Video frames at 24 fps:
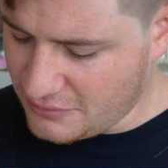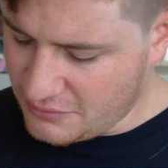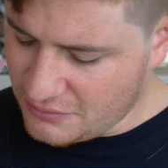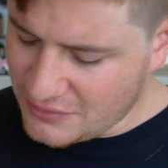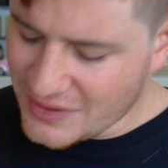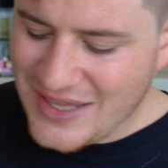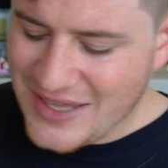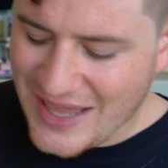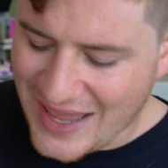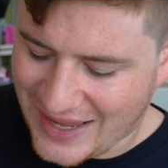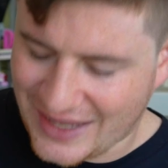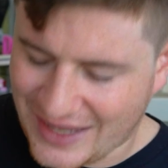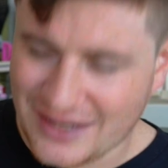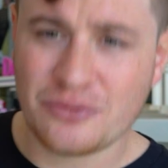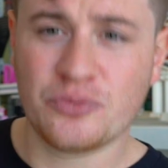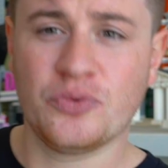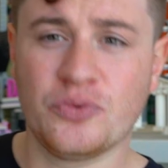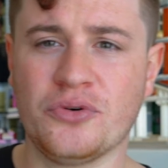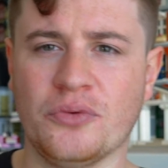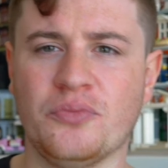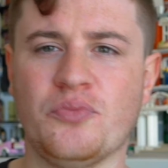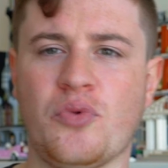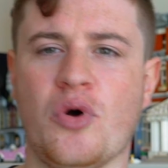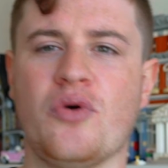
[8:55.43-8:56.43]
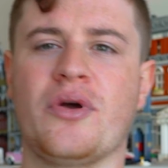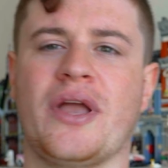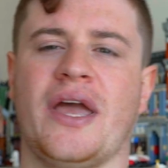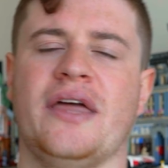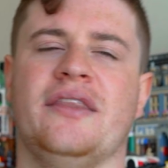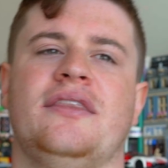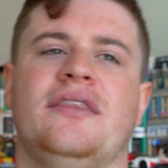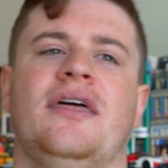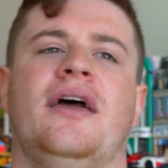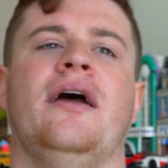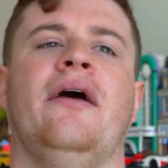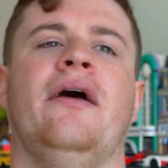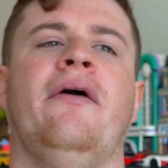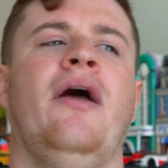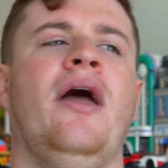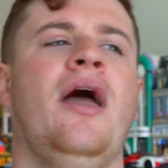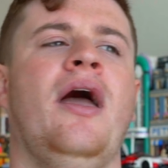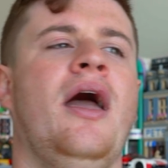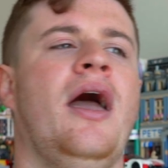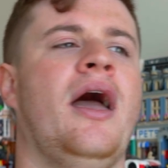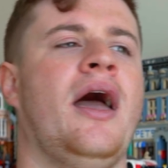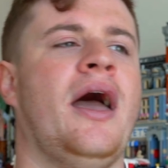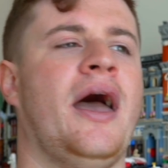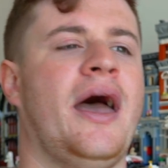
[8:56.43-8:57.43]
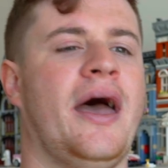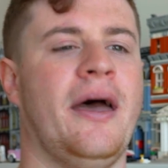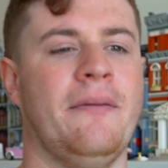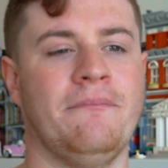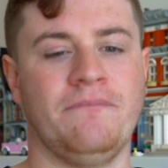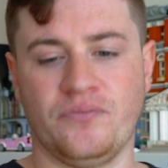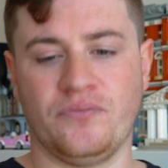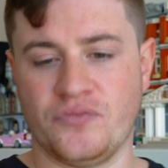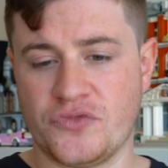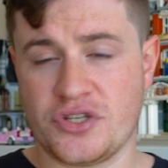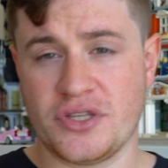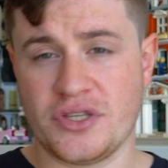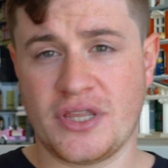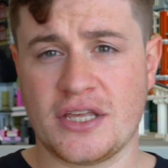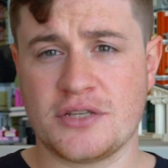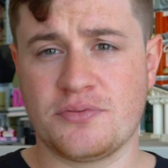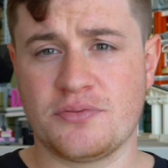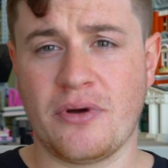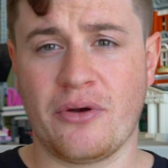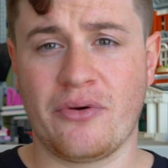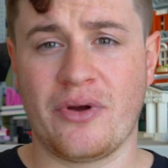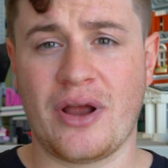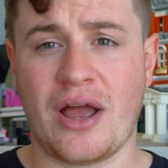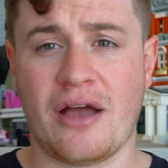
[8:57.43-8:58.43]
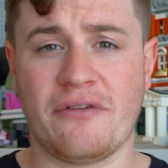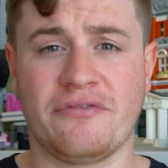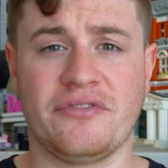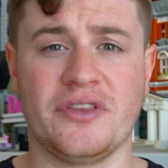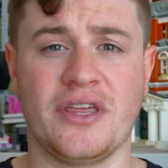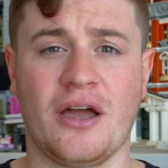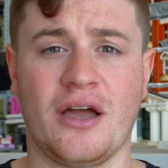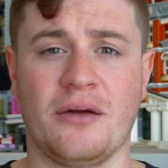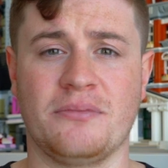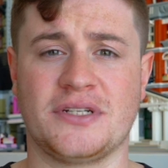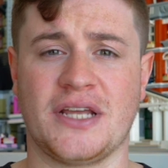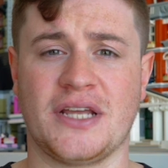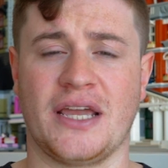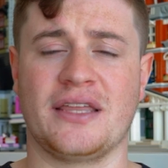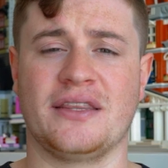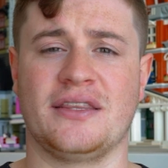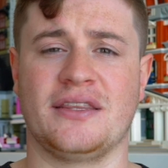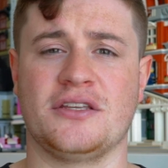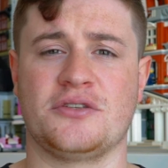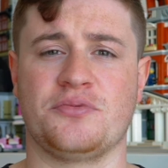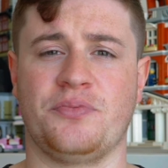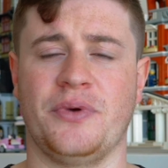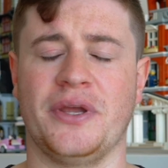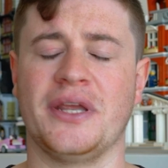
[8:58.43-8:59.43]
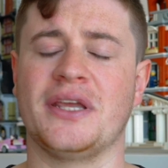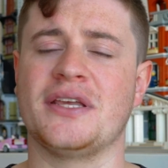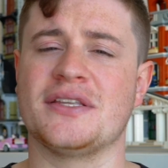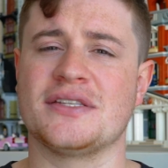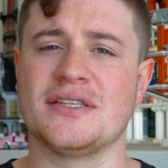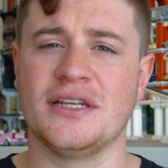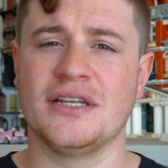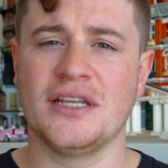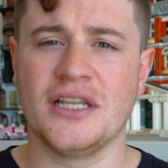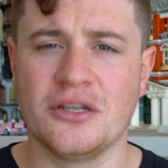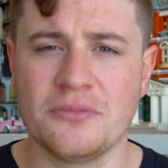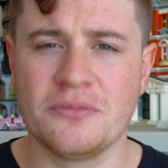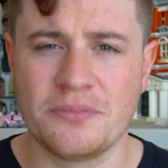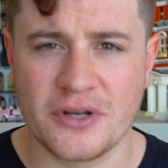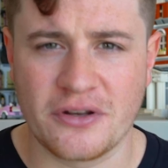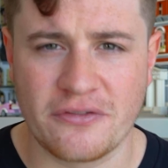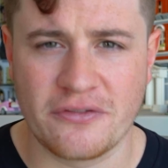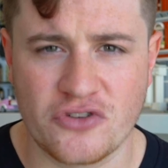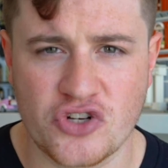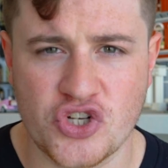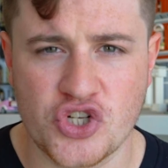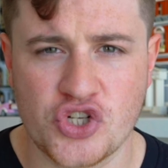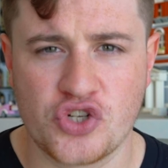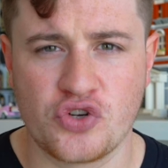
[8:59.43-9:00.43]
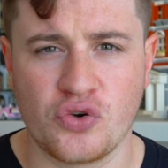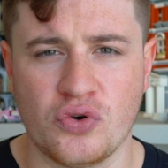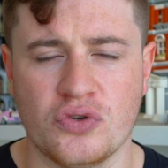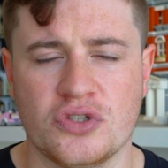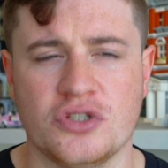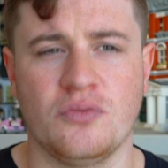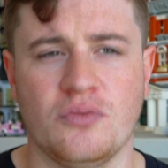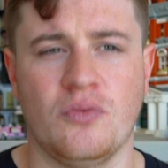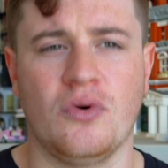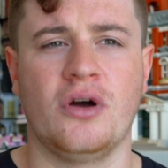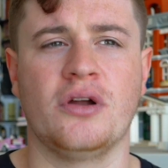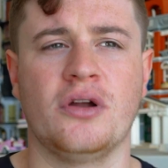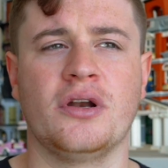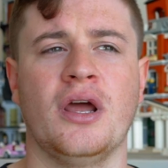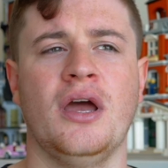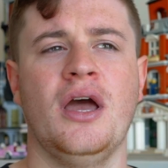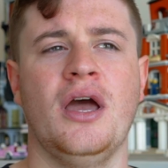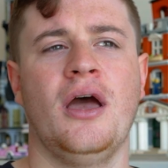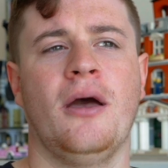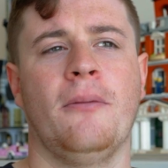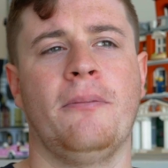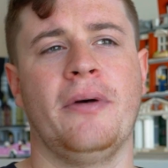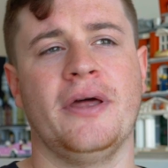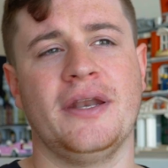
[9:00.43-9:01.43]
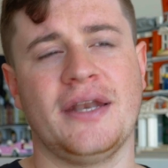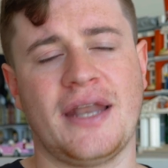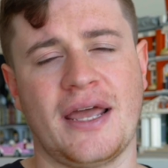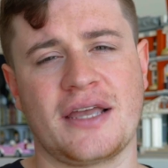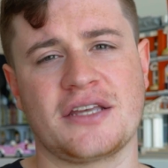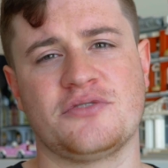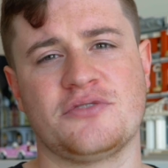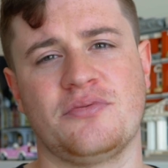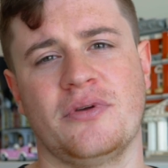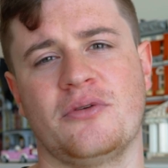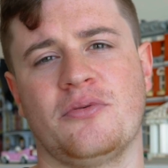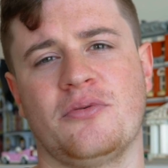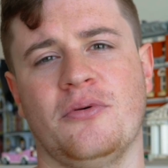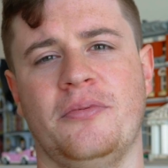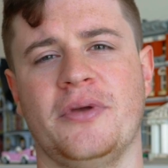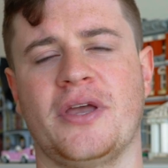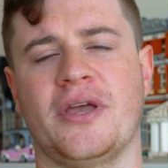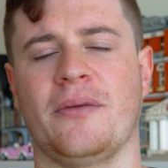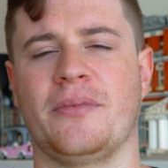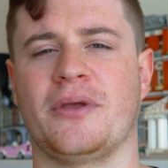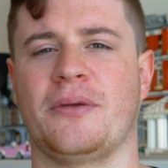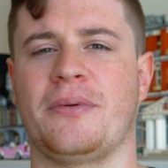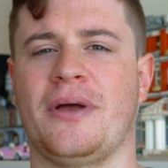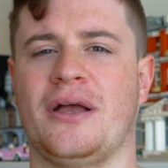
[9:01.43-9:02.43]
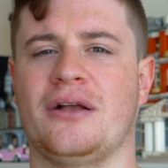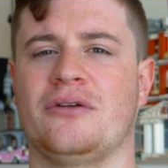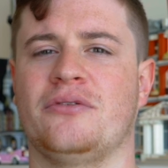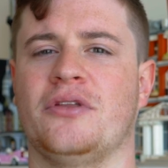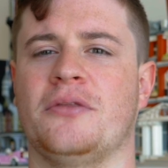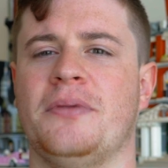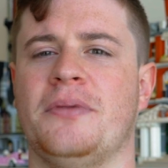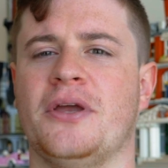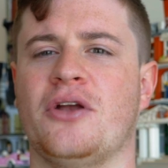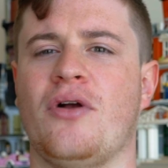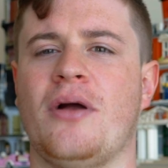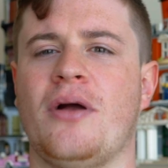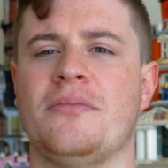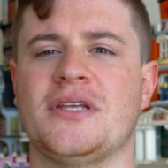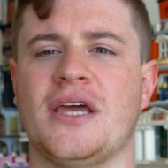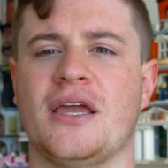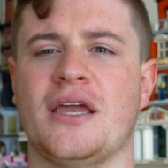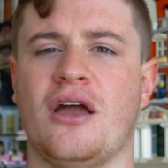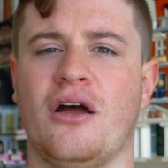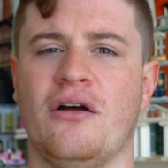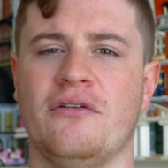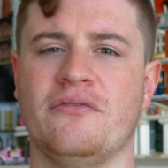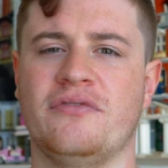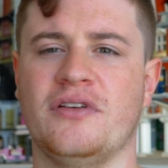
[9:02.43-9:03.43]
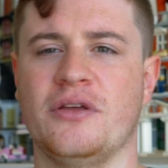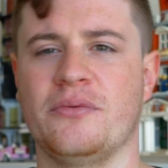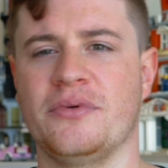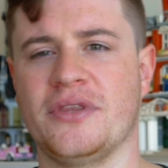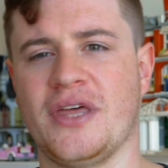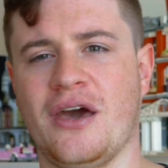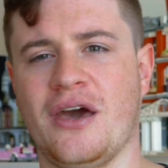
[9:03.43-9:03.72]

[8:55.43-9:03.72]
yeah, we'll get there. So that's where we're at for the update this week. It's a little bit of a shorter one, but next week we'll be coming back with a bigger update, hopefully with the